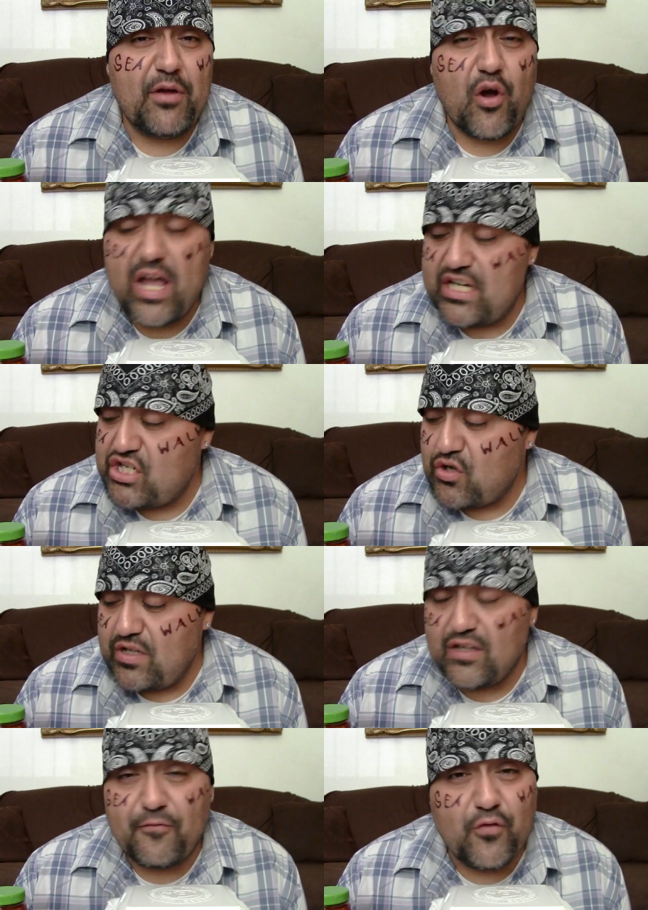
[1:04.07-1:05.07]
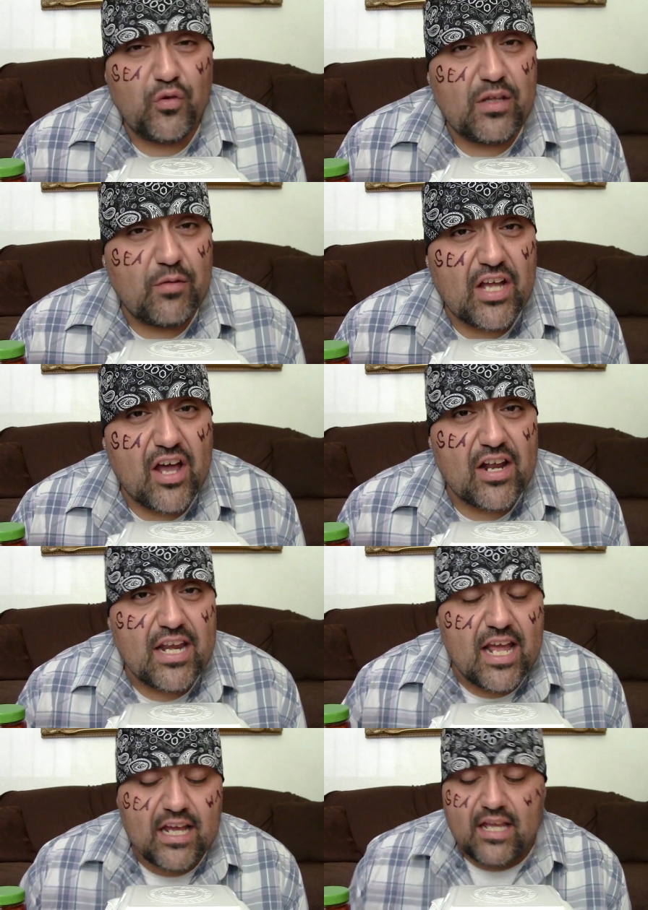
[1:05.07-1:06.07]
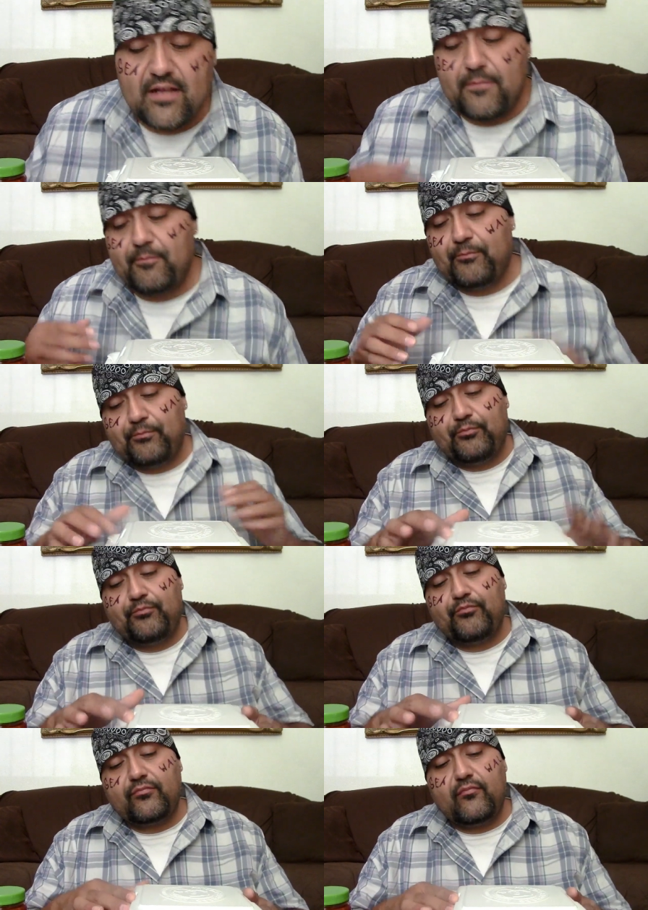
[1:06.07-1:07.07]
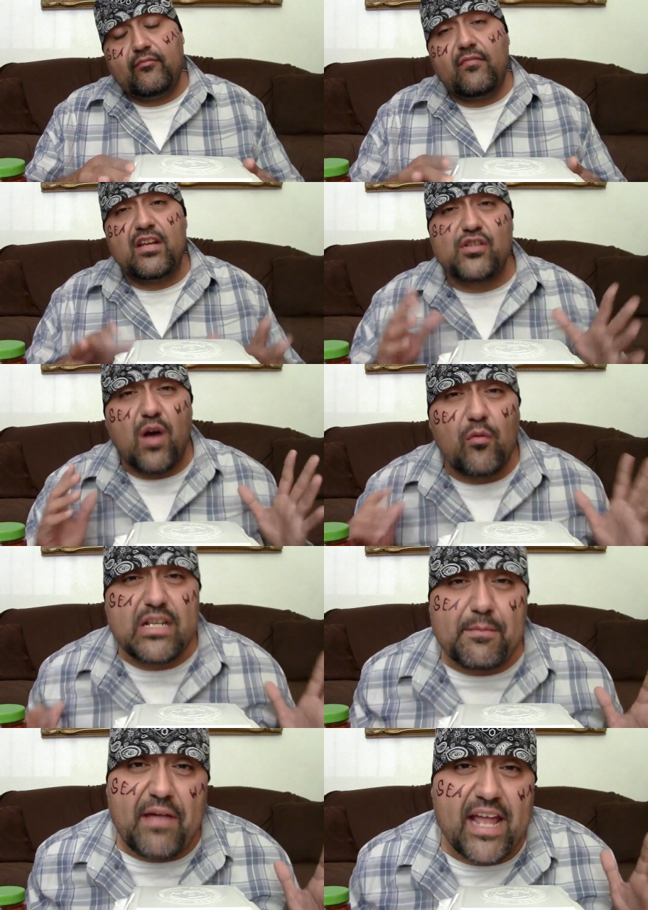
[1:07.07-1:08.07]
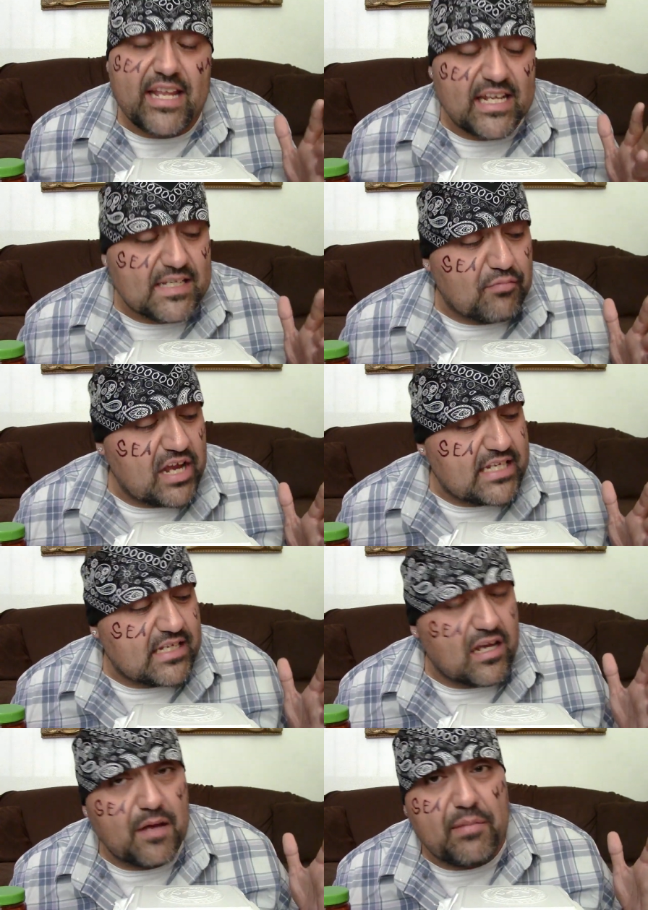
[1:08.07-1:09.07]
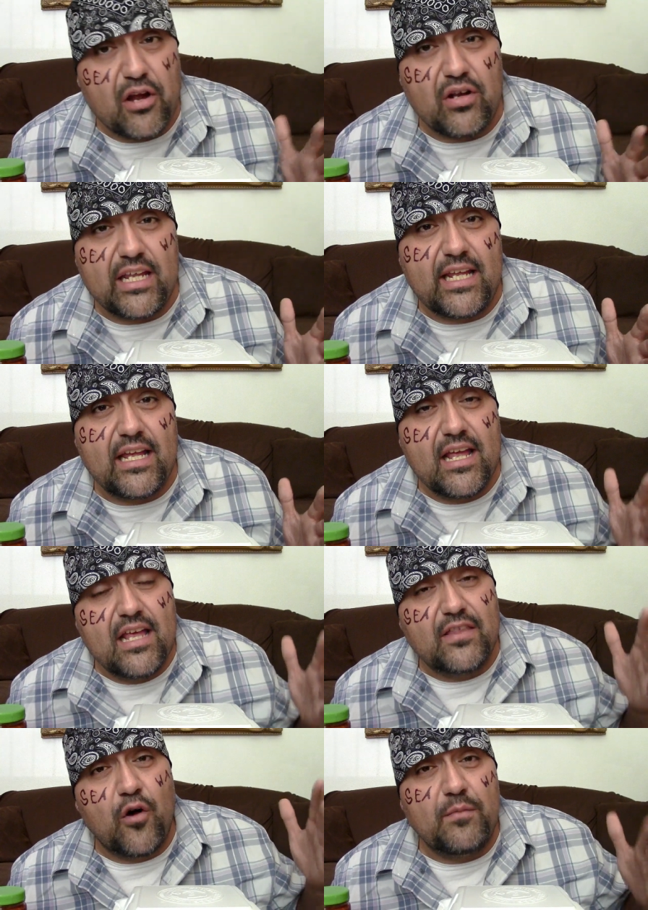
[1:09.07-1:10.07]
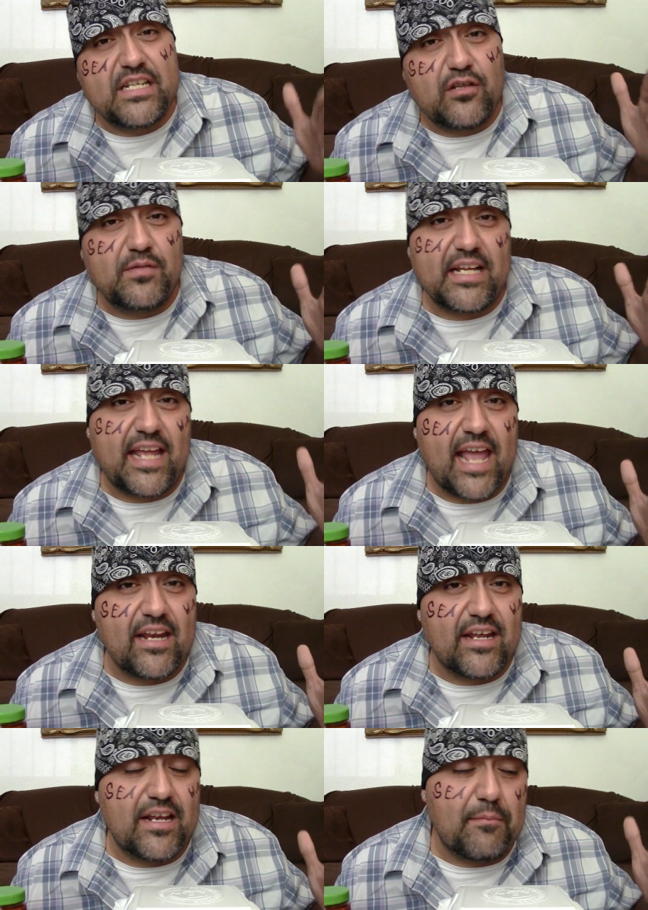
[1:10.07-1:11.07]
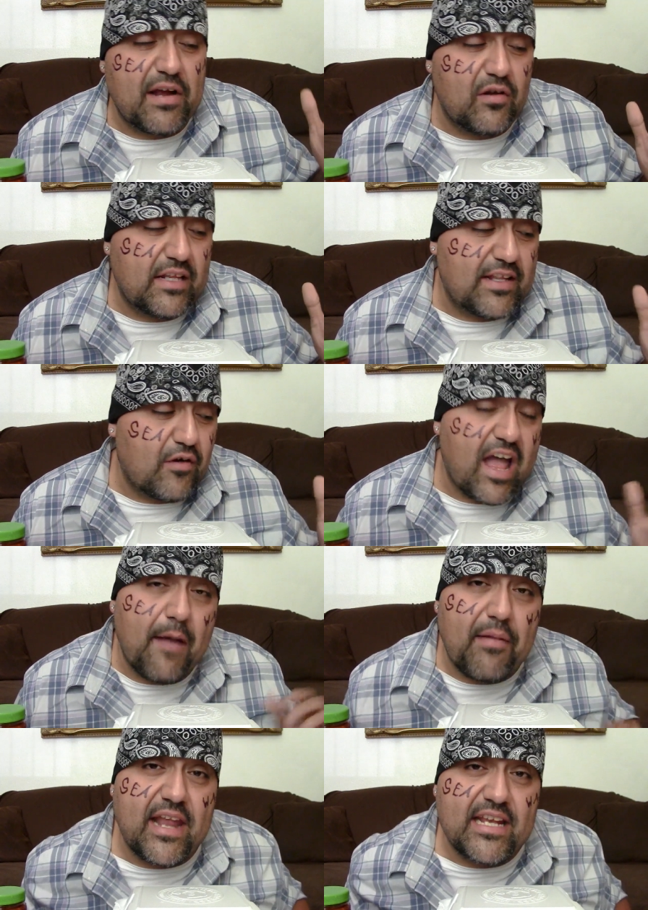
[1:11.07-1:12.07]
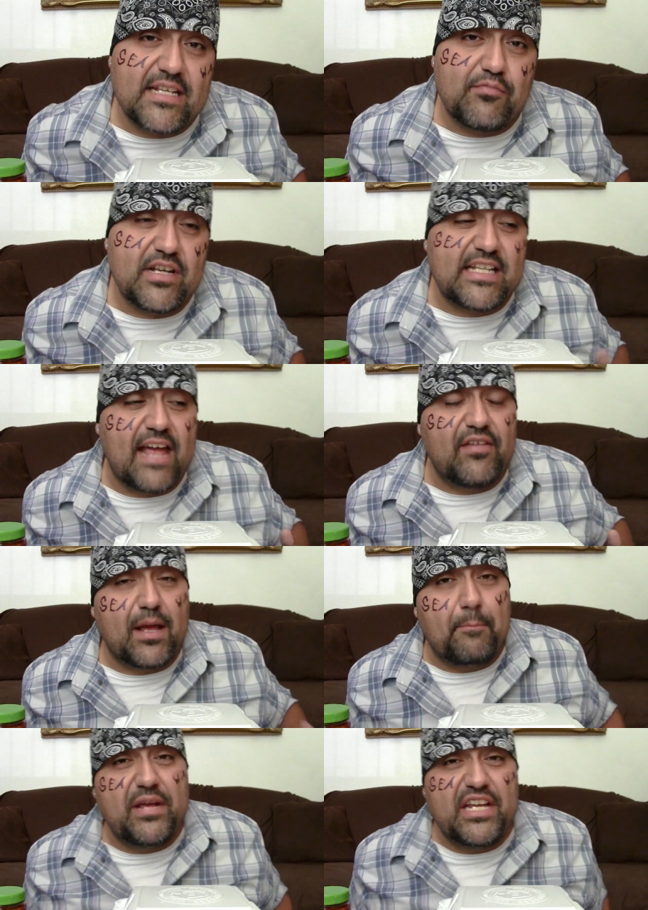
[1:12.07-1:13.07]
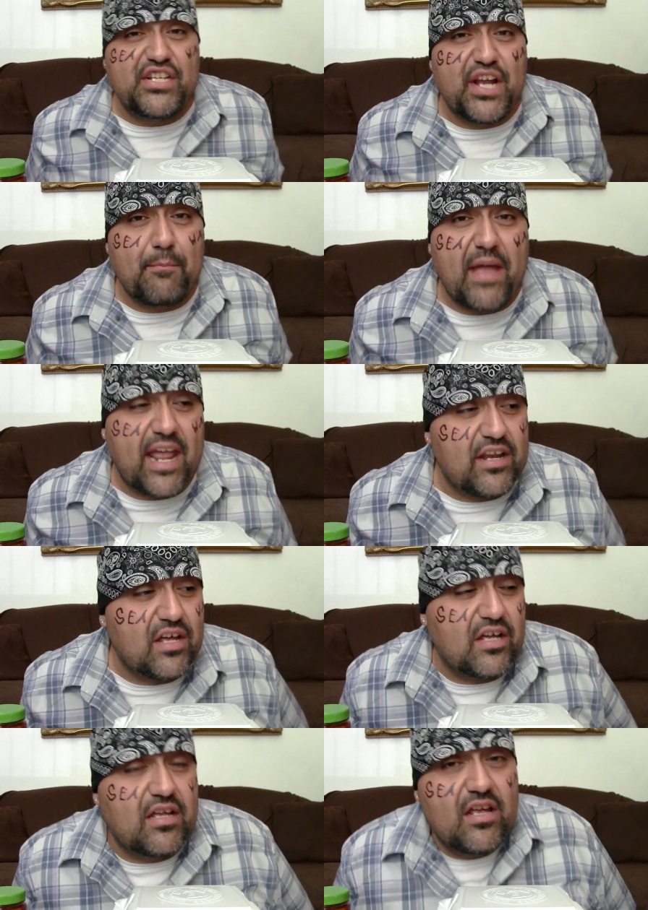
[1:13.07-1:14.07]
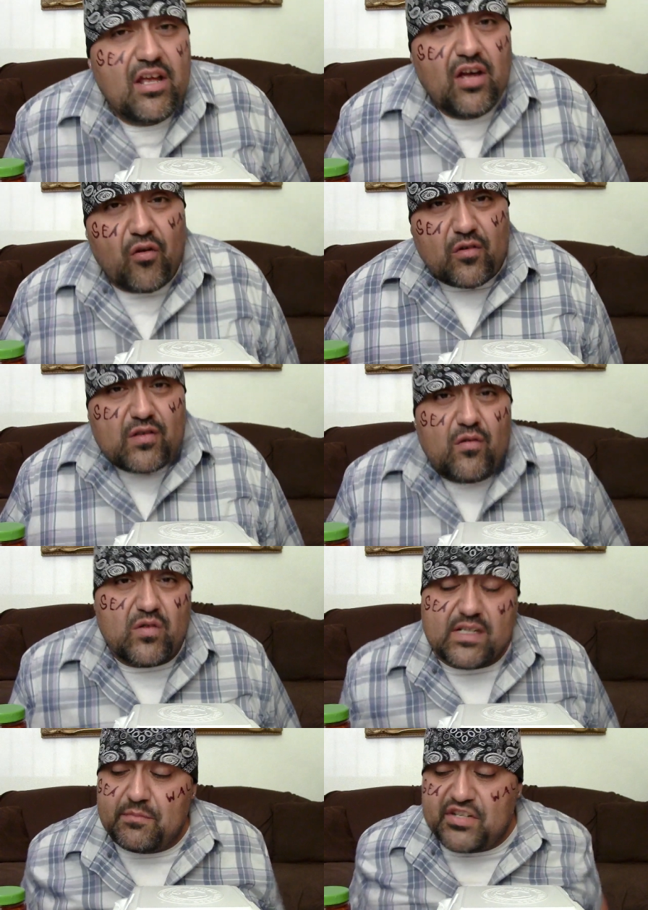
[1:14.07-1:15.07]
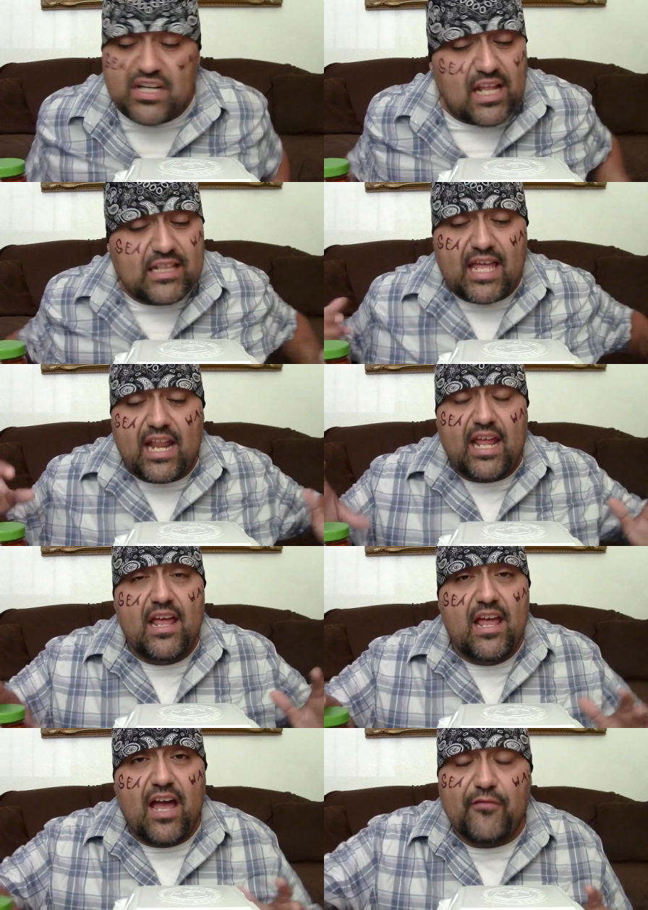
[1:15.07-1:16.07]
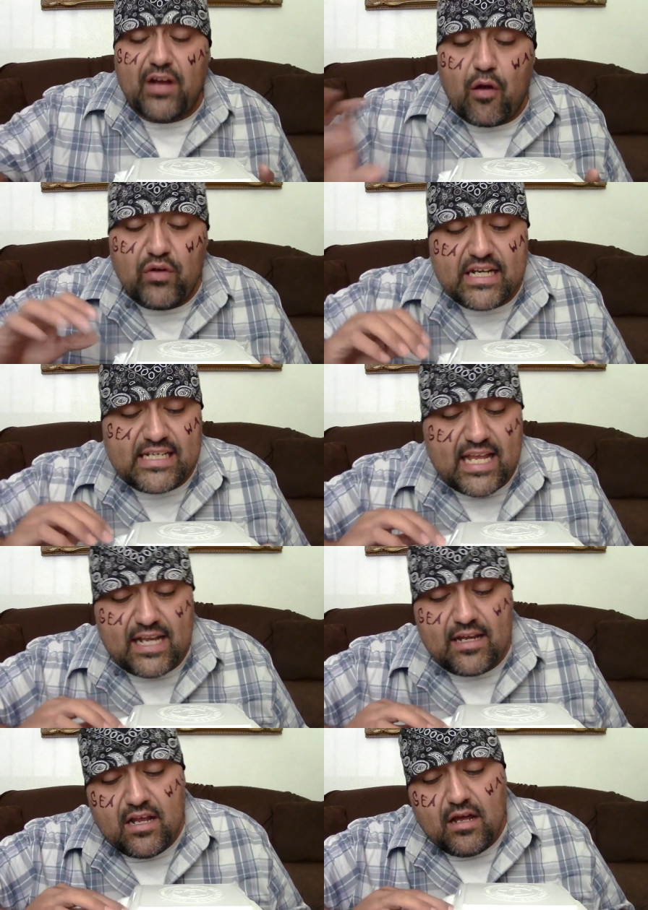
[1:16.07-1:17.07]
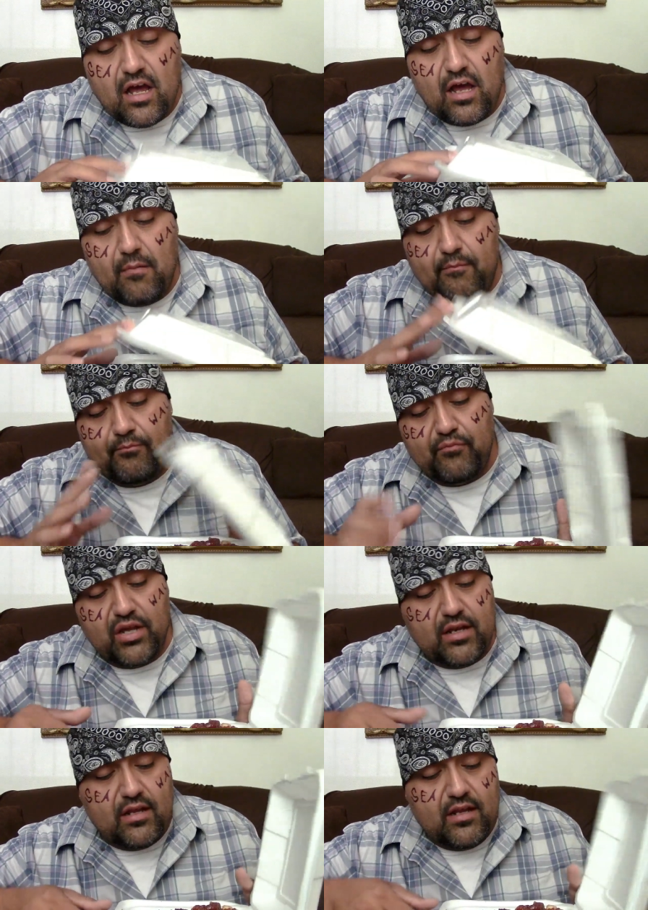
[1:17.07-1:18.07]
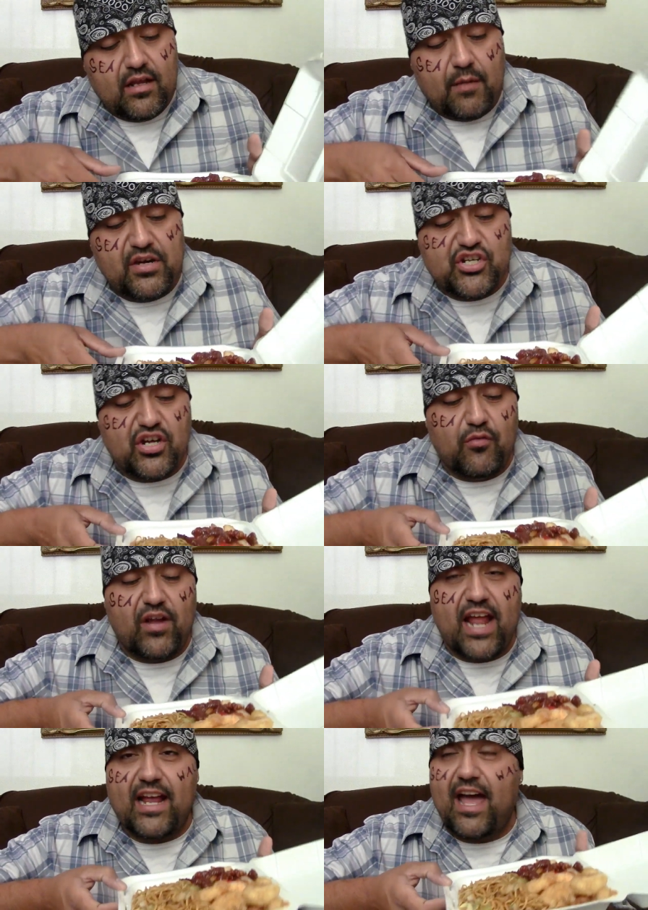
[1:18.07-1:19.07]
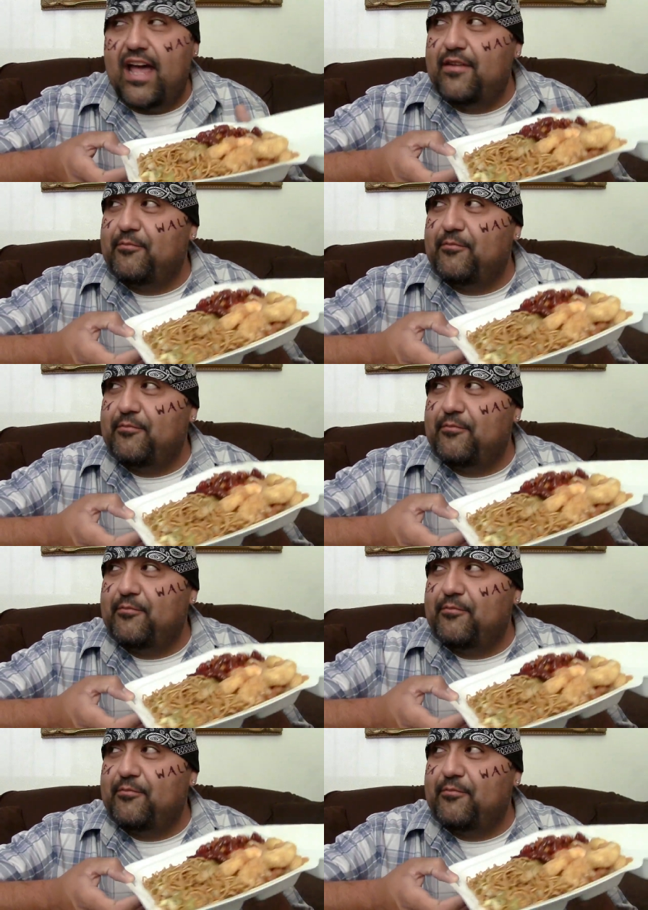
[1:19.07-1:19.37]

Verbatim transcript: go ahead and show you the food that we got on deck. So I went to Panda Express. Uh, apparently, the homie Snoop's in Canada, and apparently they don't have Panda Express. They have like a PJ Panda or or some shit like that. I, I forgot what he said, um, but I'm gonna show you what I got.